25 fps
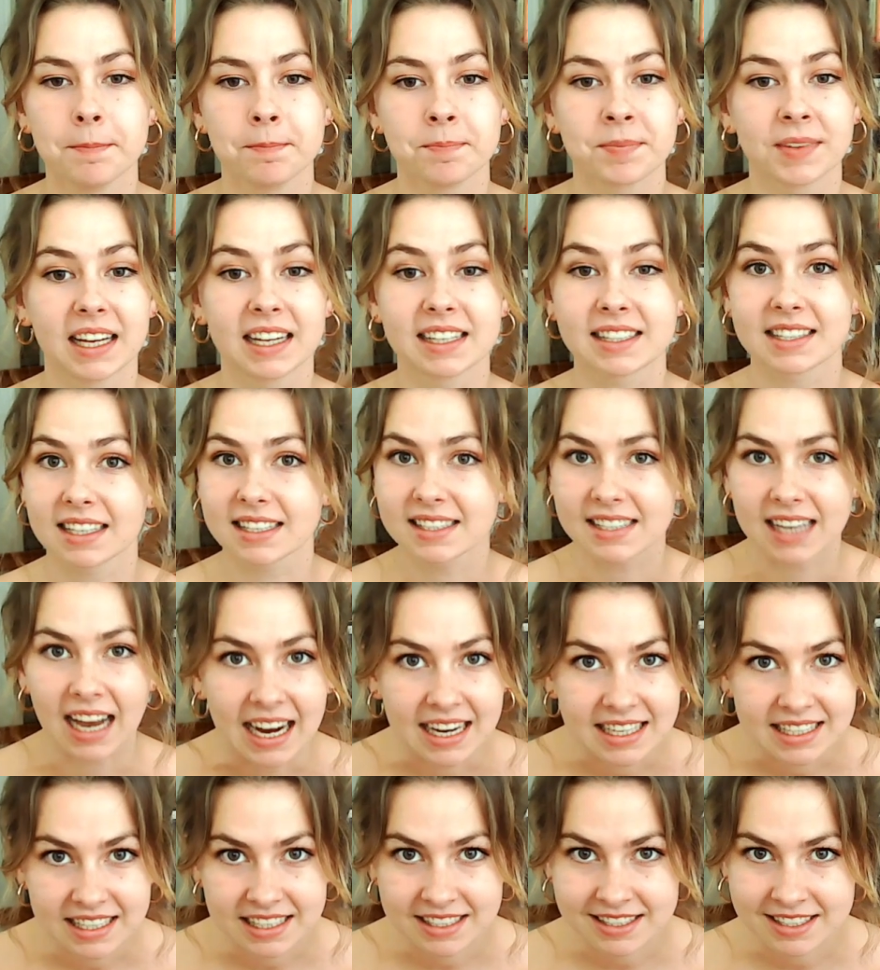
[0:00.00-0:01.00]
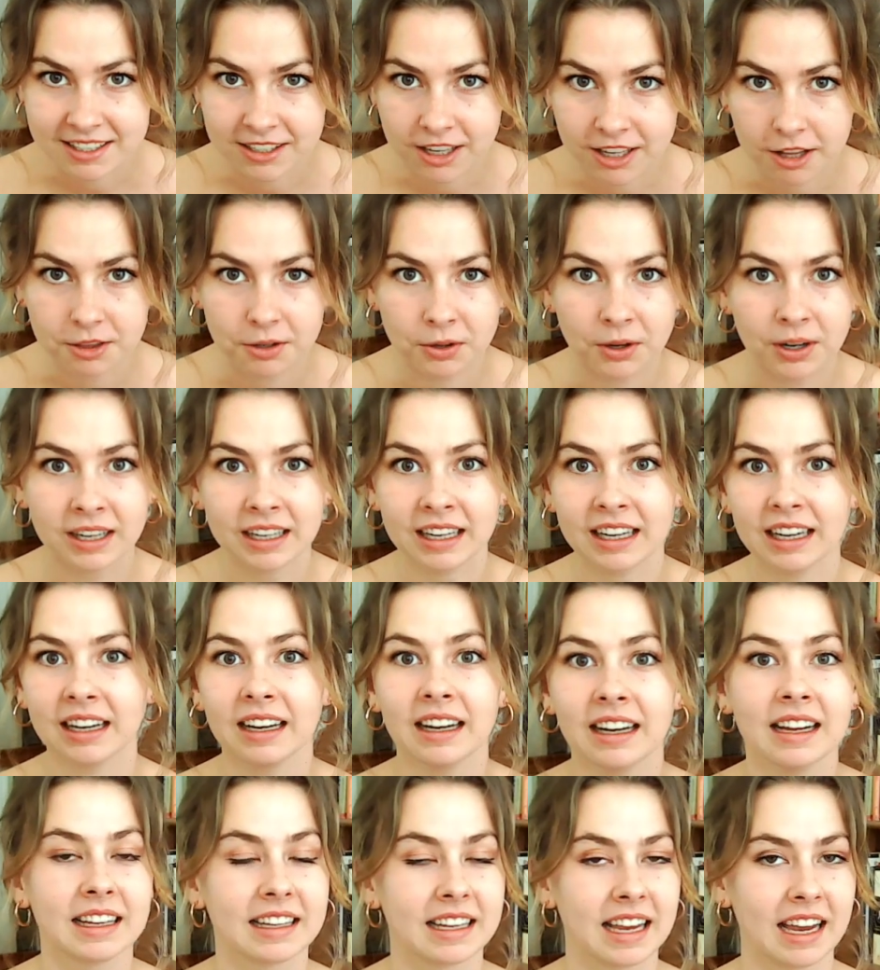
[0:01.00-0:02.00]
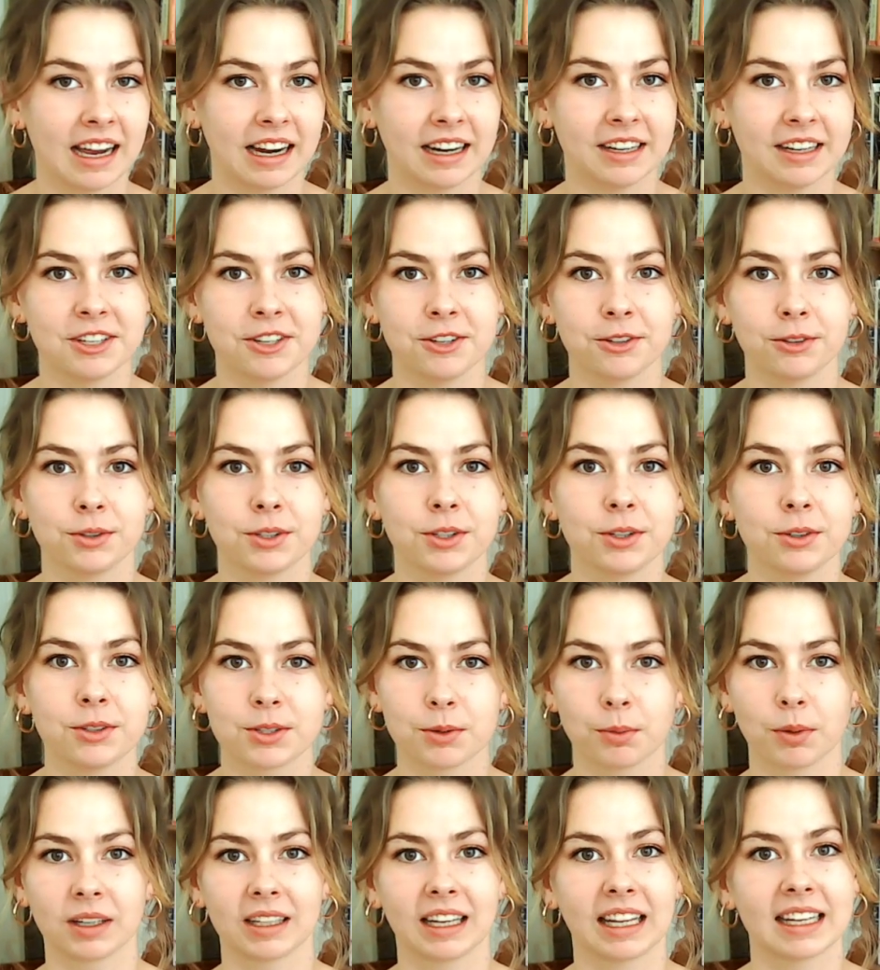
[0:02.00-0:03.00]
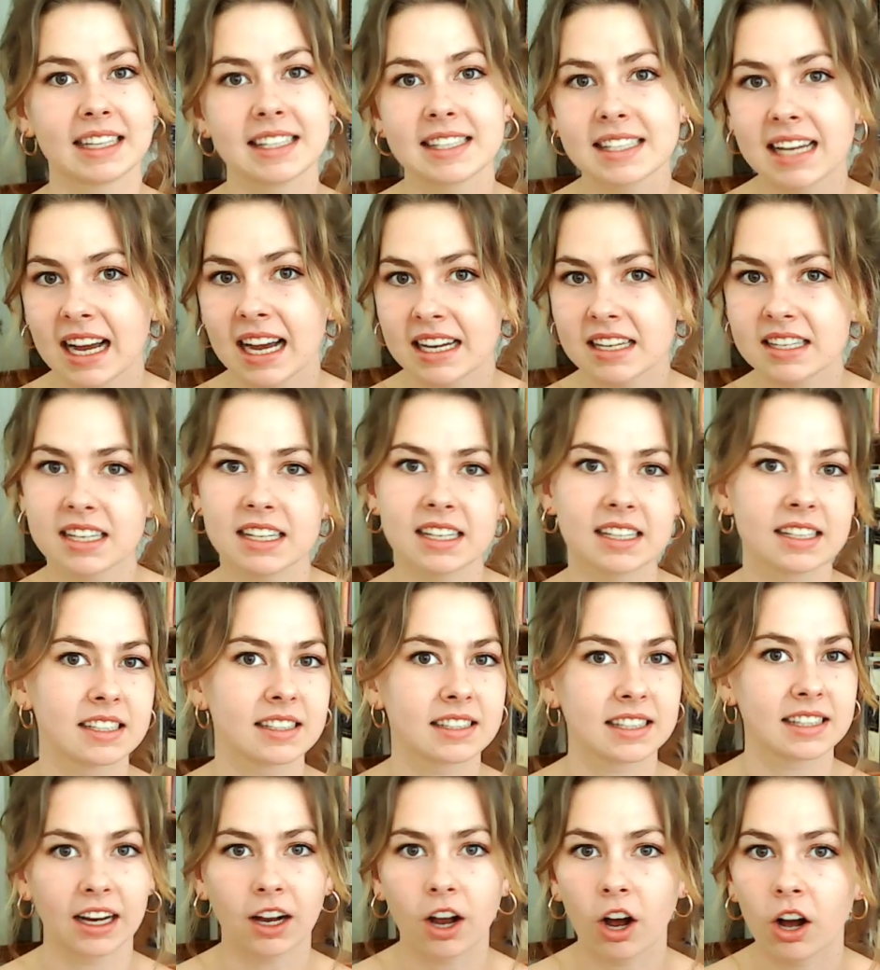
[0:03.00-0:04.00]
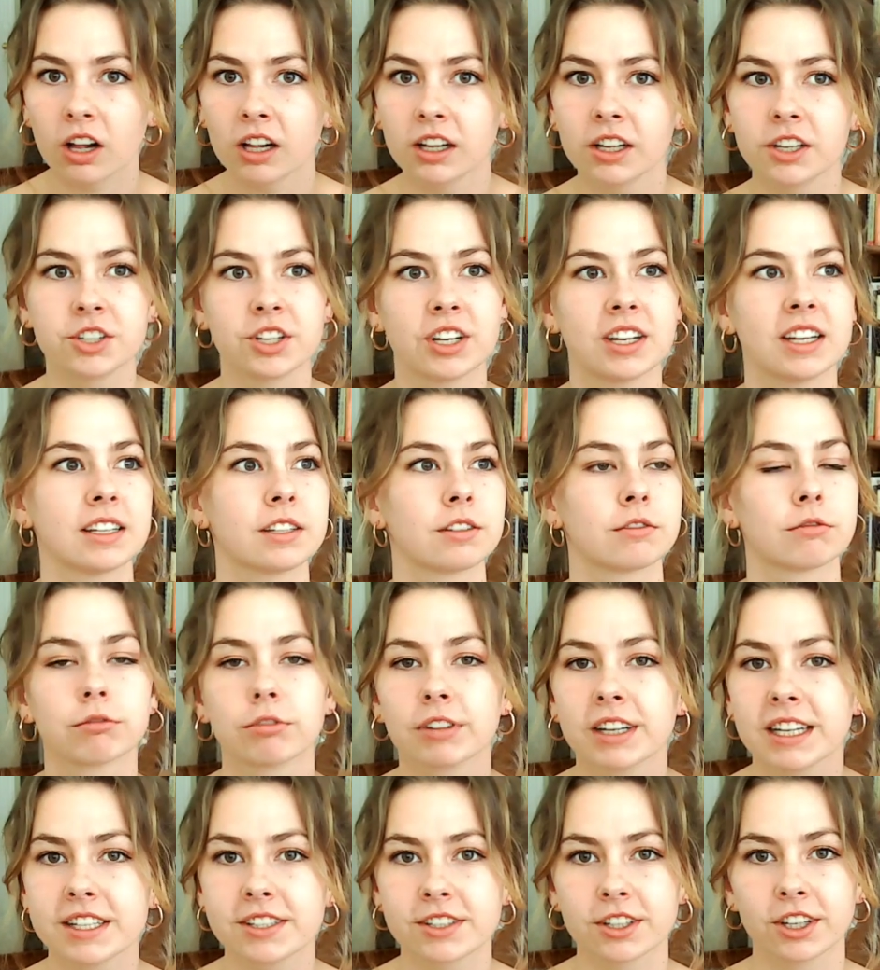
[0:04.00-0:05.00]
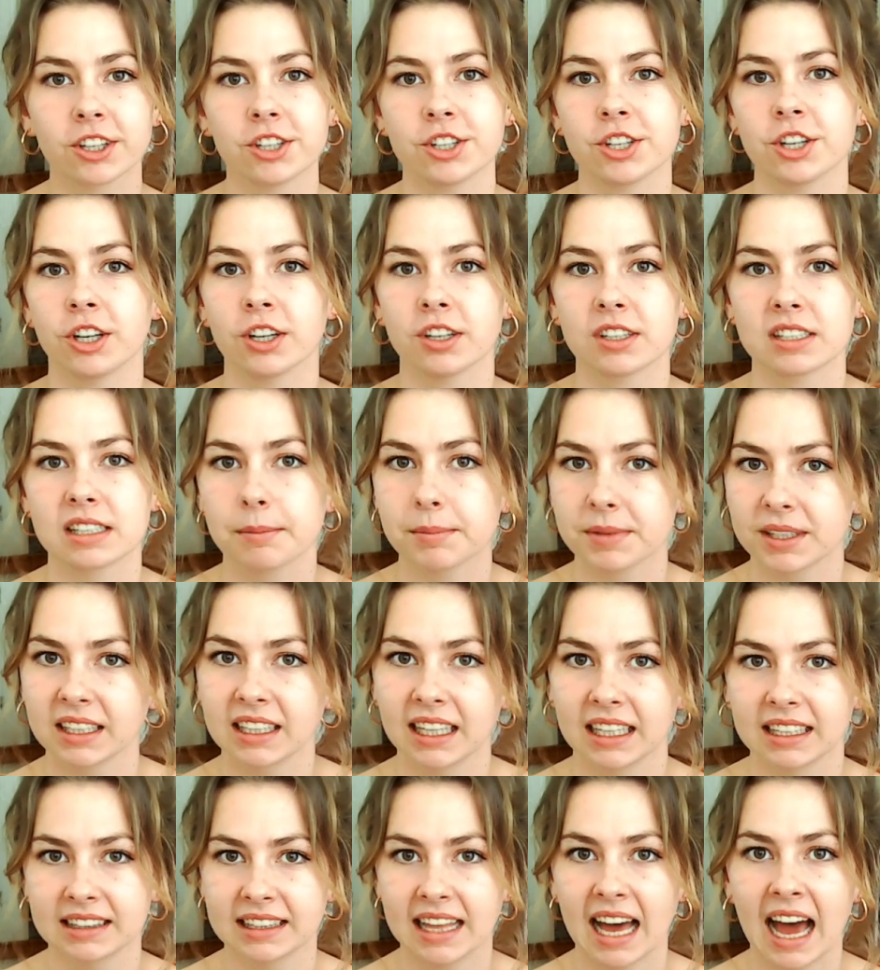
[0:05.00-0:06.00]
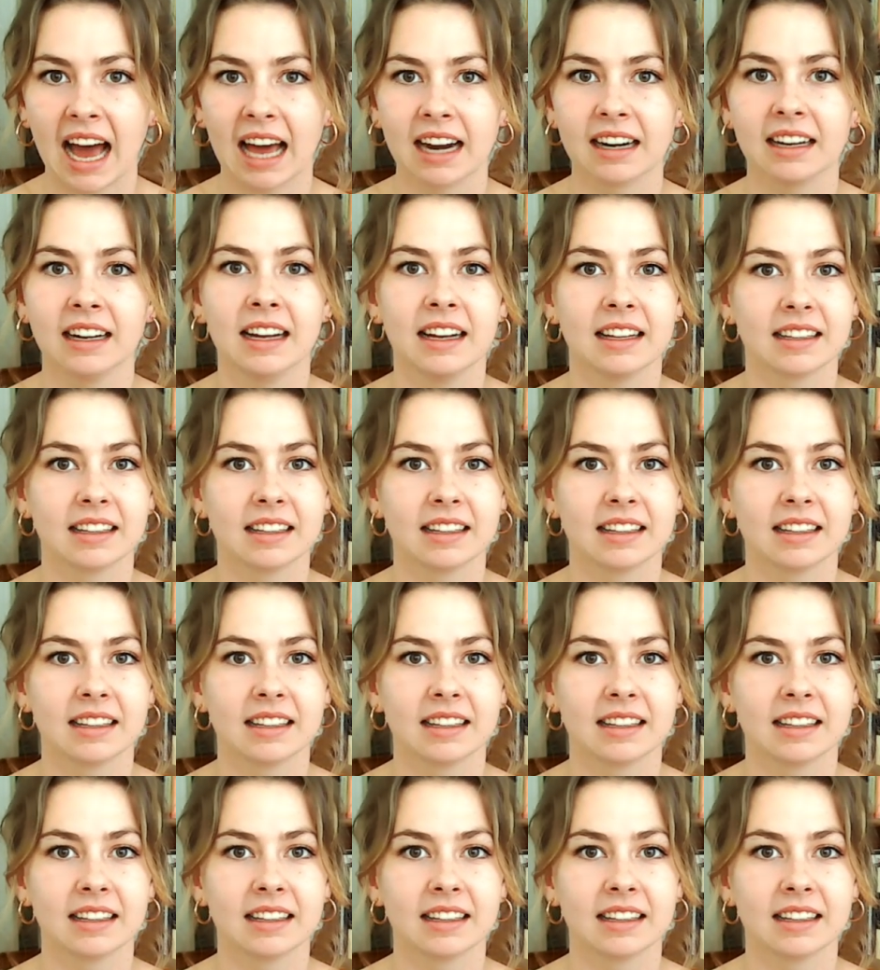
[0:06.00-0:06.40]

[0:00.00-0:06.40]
Is the scientist an authority? Can you use a word like scientist, psychologist, researcher, something like that?